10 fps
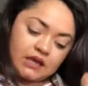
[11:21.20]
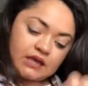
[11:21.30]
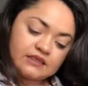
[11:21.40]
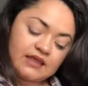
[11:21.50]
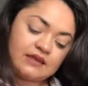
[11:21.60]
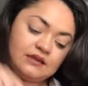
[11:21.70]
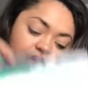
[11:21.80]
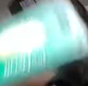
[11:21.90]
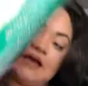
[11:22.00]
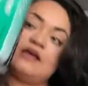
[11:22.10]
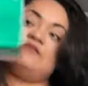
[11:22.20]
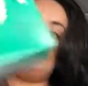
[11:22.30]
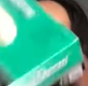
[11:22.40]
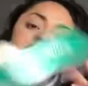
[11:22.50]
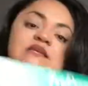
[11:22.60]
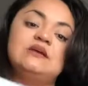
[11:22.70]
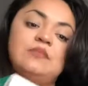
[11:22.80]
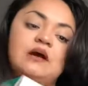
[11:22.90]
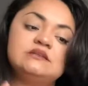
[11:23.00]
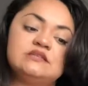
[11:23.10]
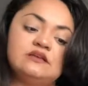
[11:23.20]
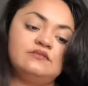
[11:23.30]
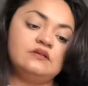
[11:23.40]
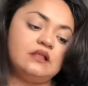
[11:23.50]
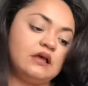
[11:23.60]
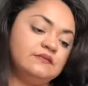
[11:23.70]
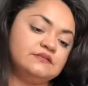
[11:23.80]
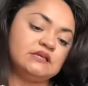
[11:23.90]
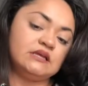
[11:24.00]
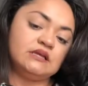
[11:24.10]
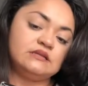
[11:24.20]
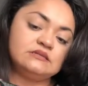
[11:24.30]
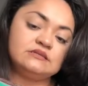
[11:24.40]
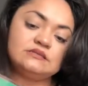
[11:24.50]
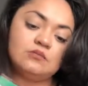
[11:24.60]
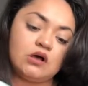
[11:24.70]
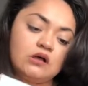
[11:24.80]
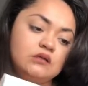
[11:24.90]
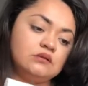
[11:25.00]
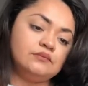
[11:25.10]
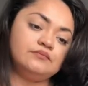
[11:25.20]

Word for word: And then I've got a box of gloves in small.